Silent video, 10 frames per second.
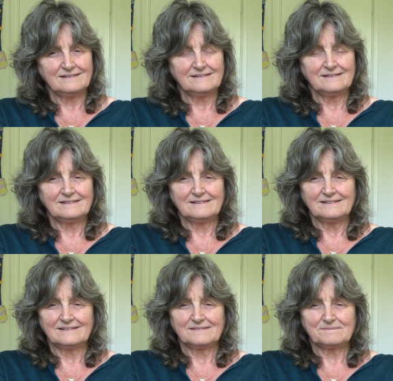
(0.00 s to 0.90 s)

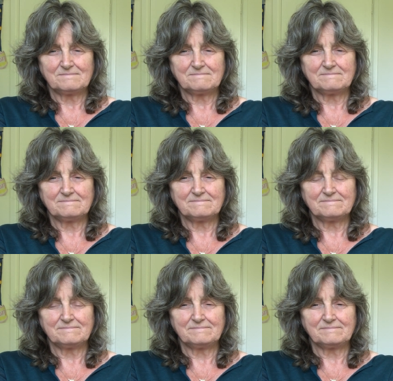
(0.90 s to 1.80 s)

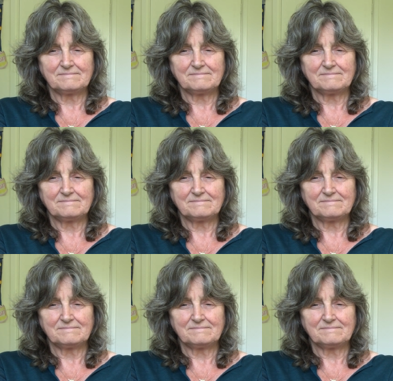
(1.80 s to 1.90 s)
(no one is talking)